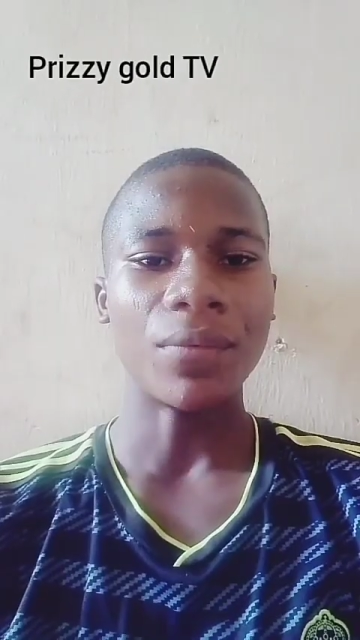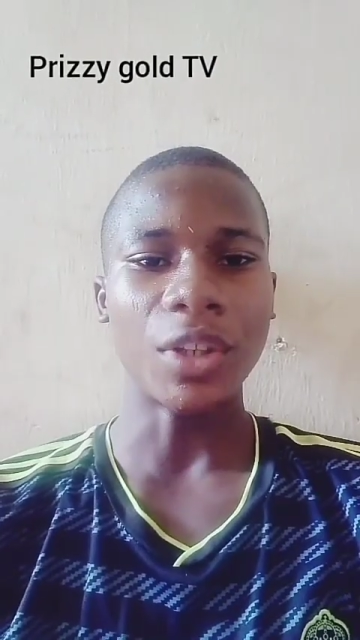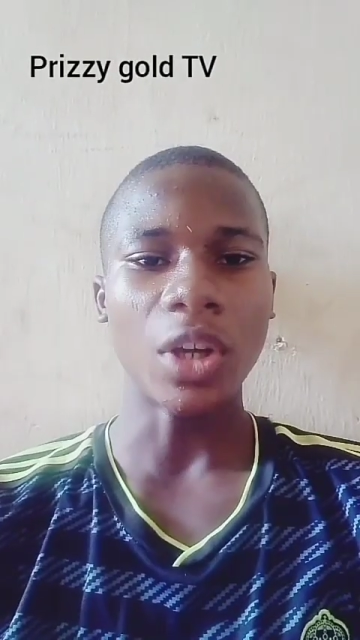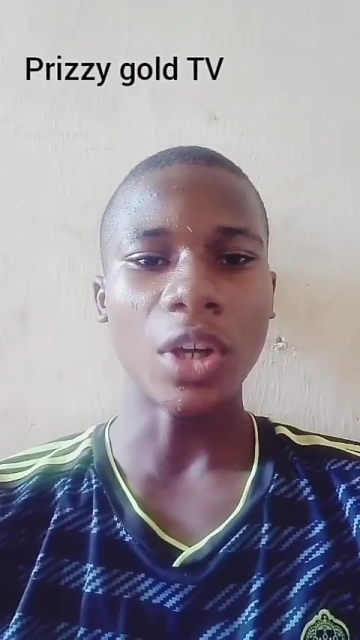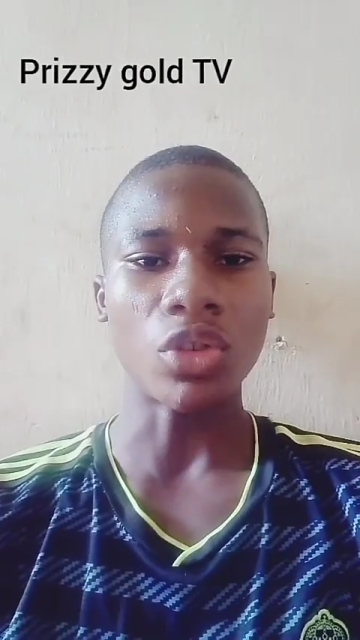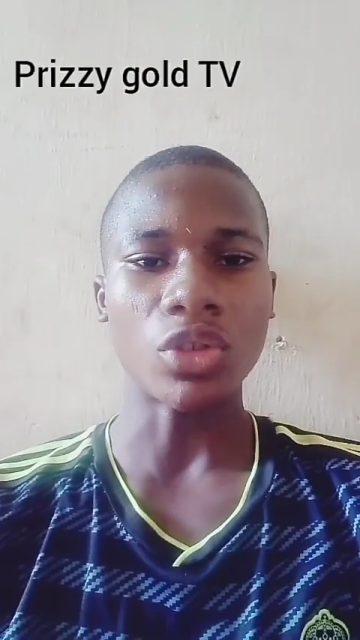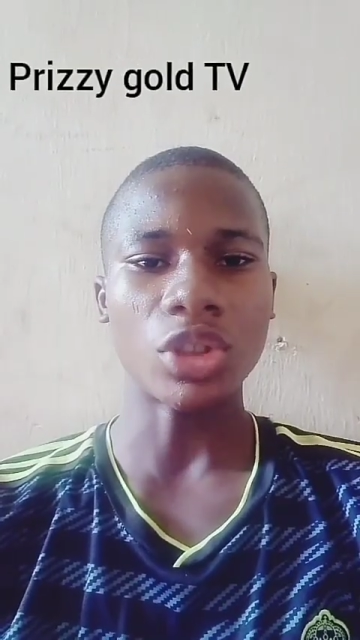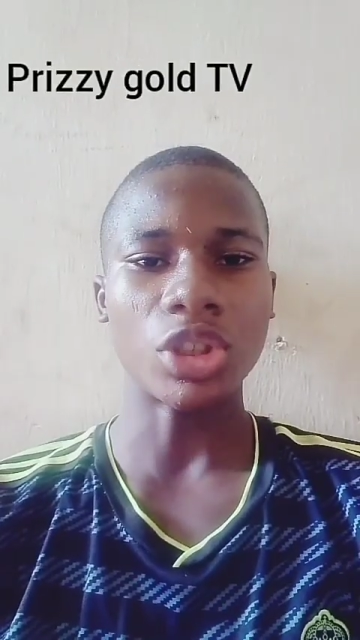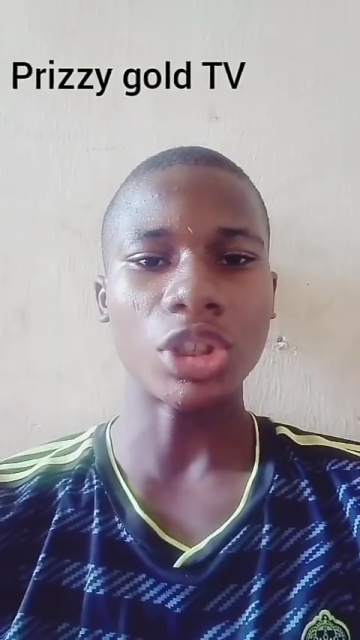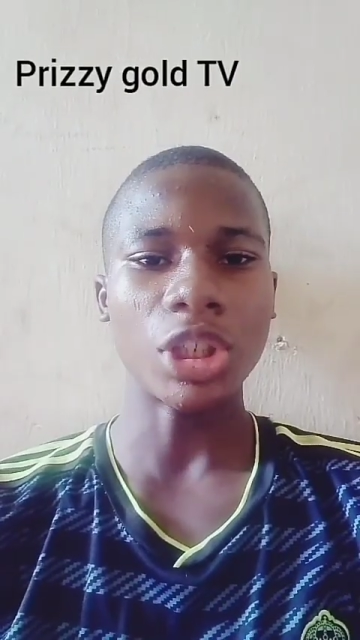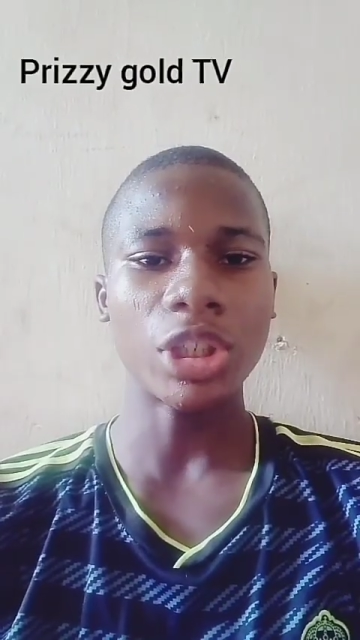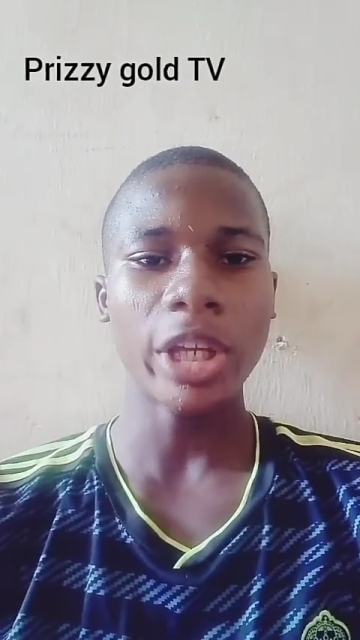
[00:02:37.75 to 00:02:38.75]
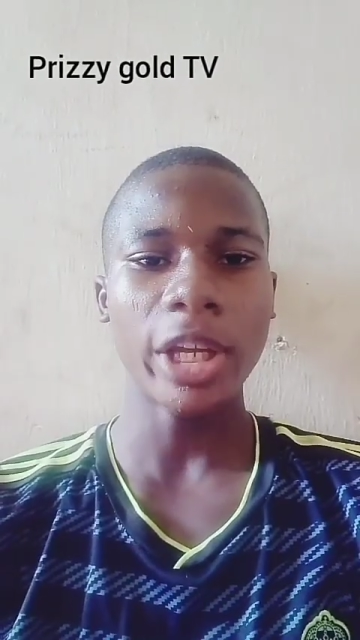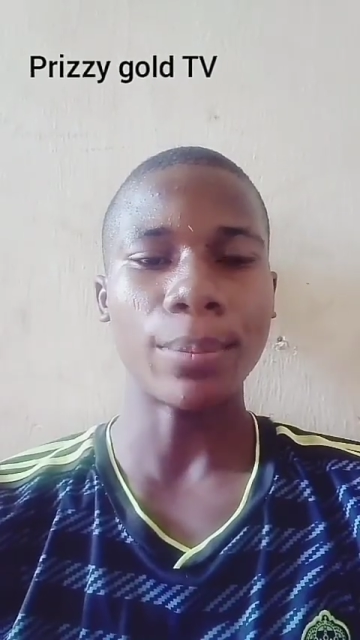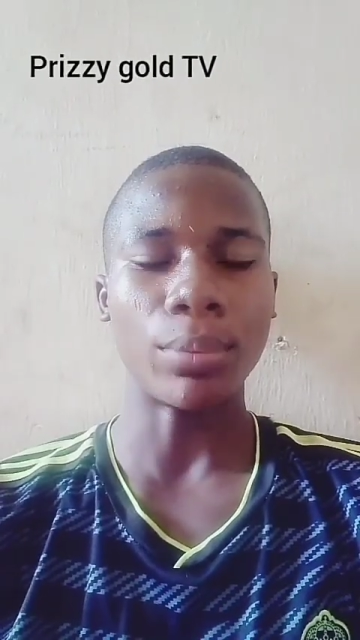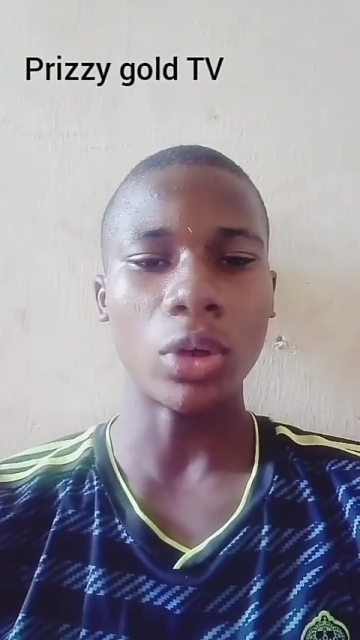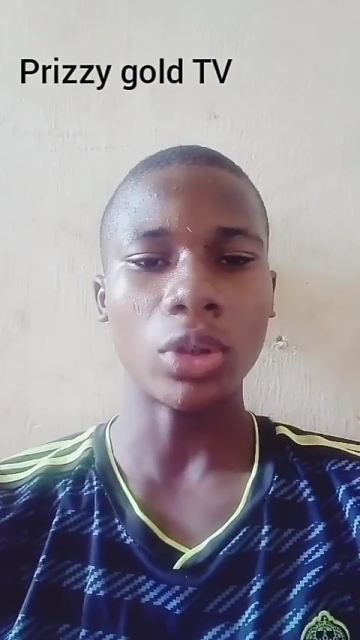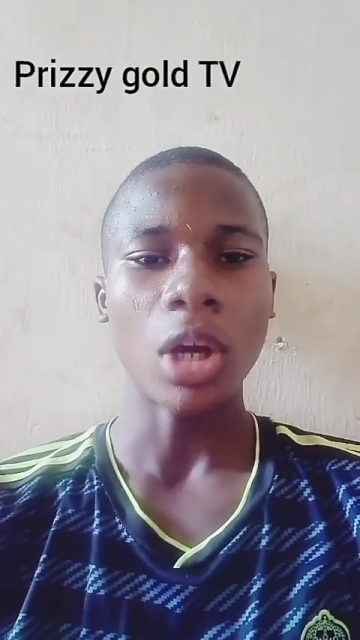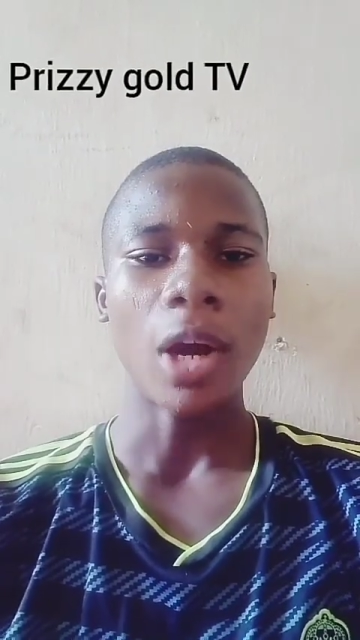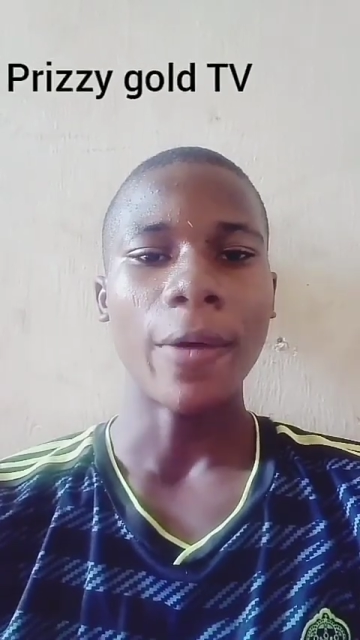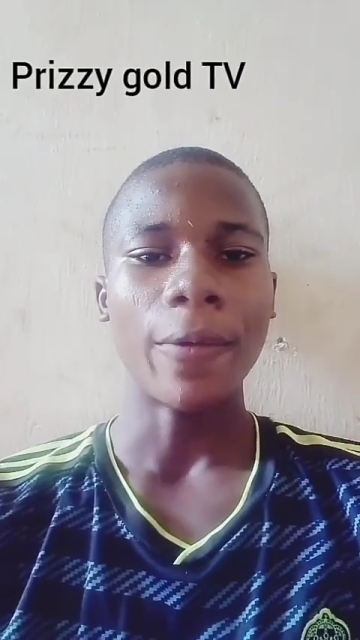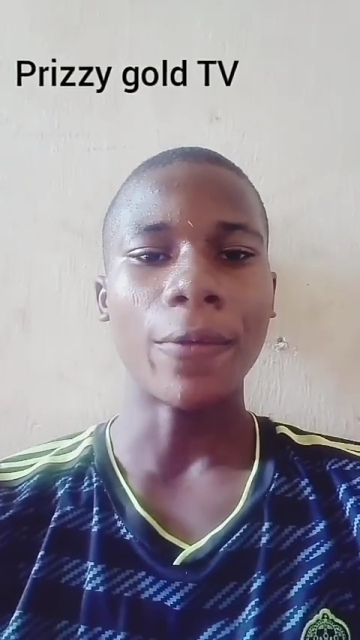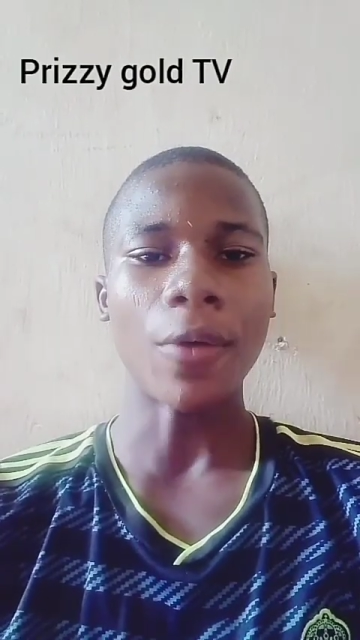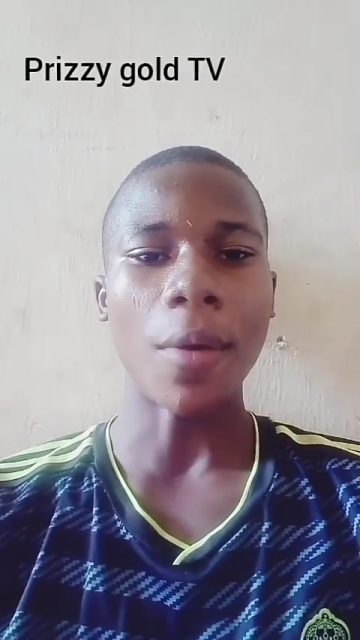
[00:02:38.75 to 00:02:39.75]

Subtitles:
oxygenated blood from